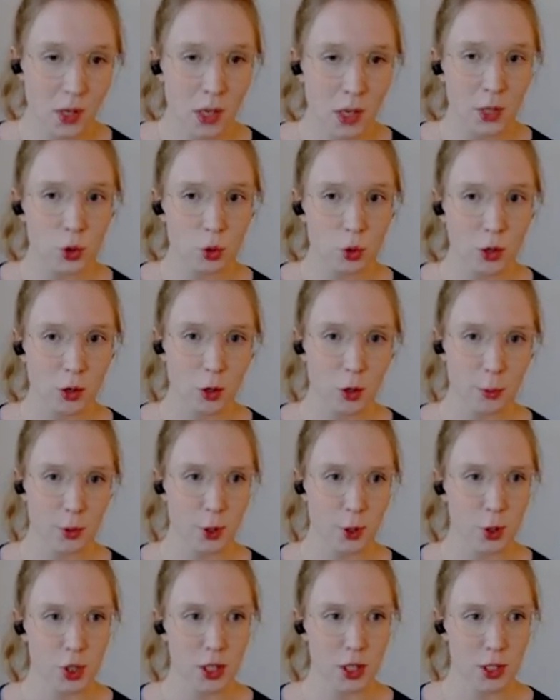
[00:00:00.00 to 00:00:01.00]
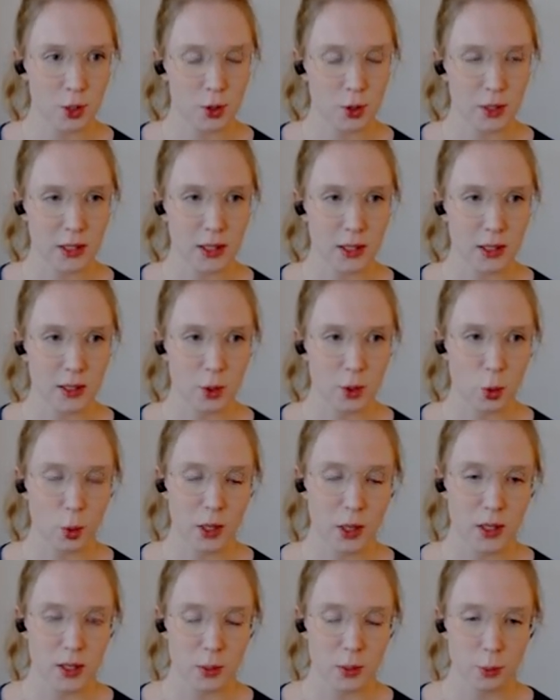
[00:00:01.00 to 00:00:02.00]
to our project today to
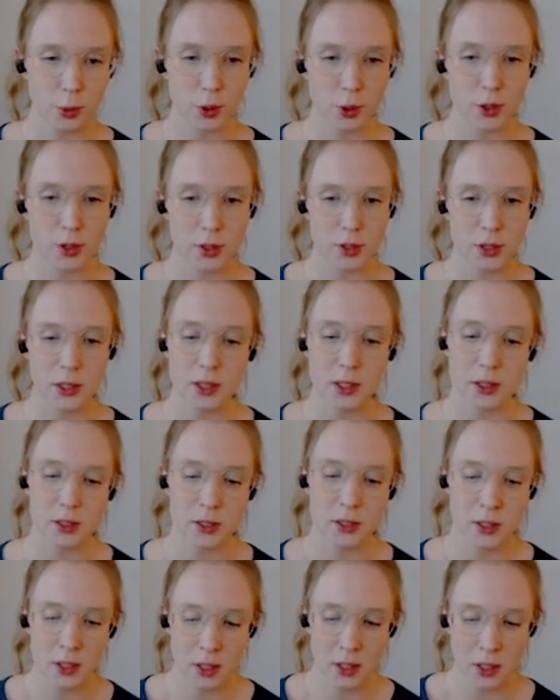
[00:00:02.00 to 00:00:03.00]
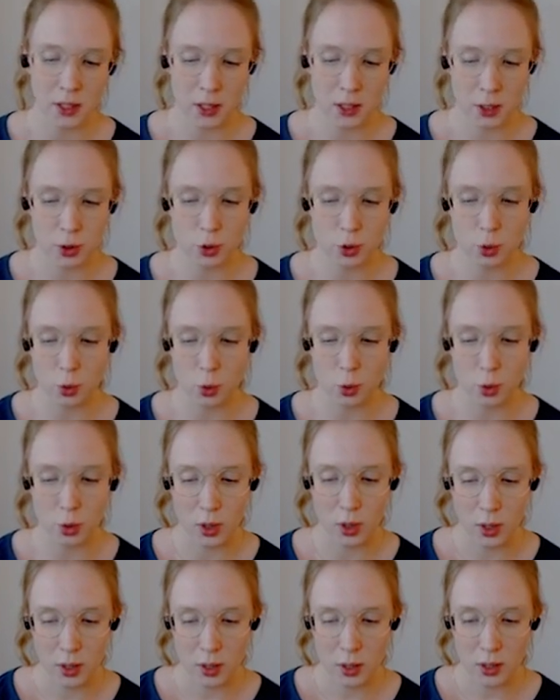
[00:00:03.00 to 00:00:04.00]
why it's important and to
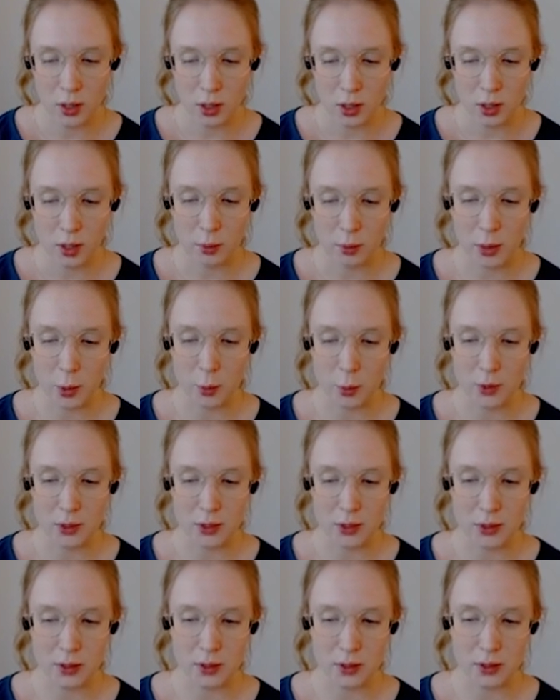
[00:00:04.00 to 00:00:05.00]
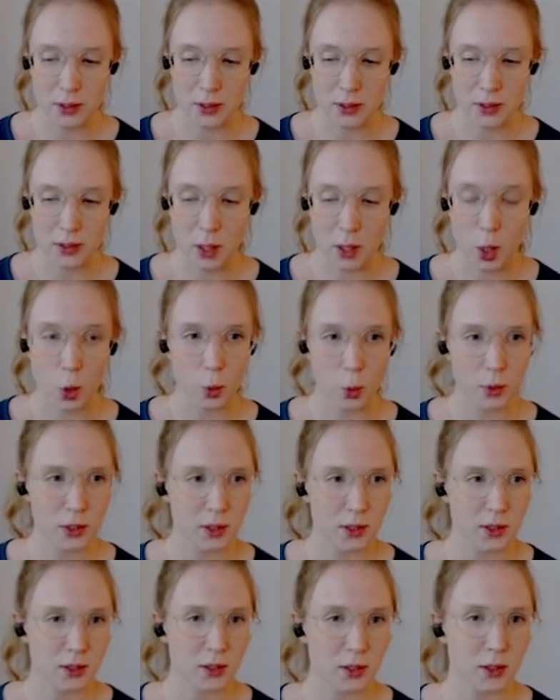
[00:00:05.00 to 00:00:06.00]
why we did it and how we
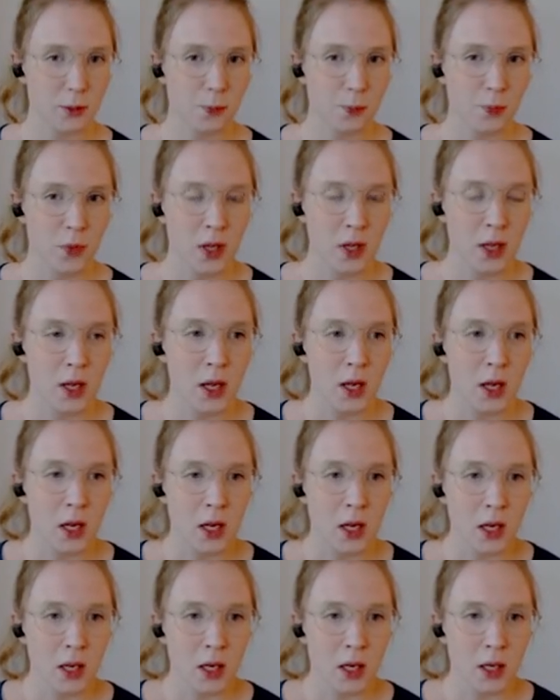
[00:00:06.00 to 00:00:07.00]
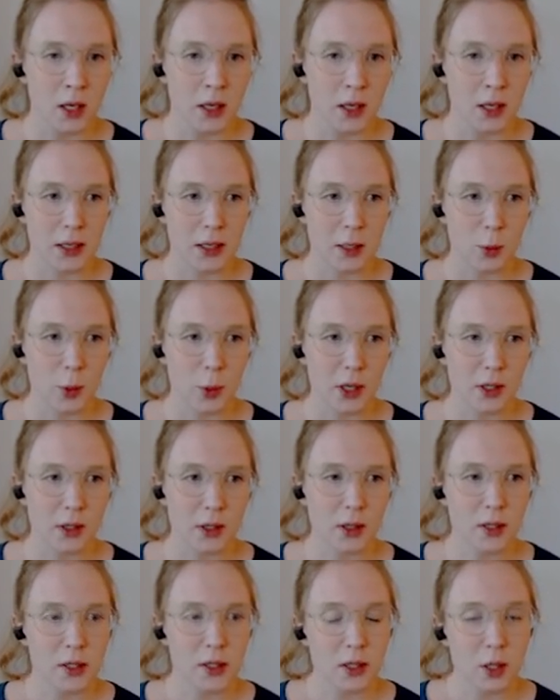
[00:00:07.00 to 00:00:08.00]
did it. Well,
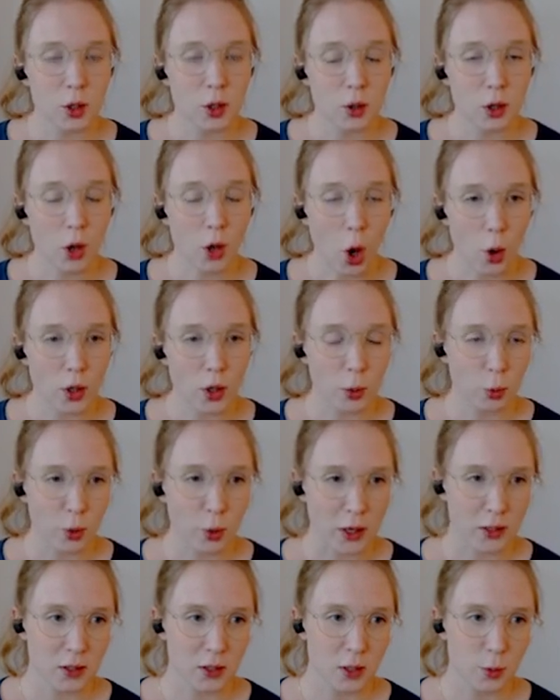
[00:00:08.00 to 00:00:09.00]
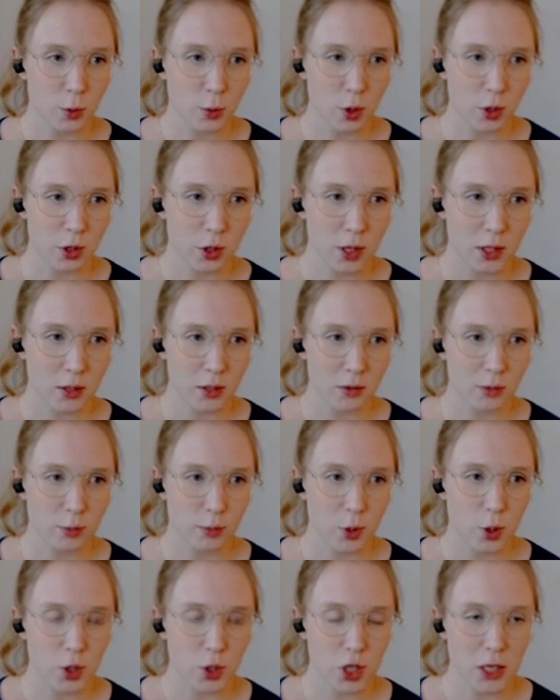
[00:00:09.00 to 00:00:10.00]
the Secure Coding Practices project
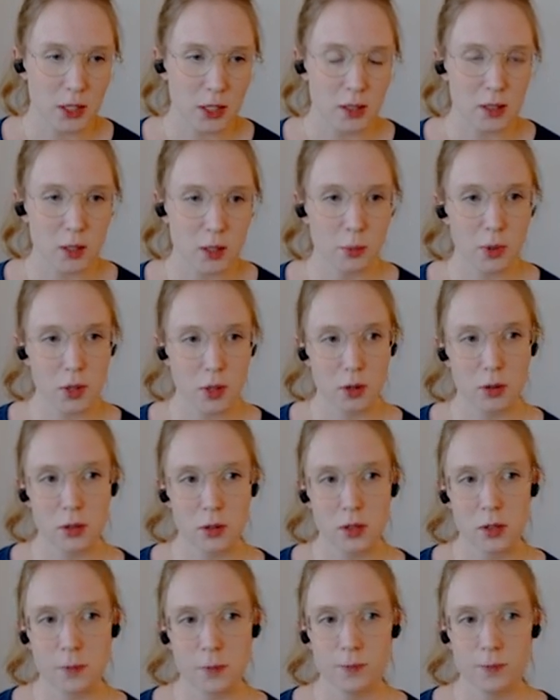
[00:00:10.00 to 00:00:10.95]
project is about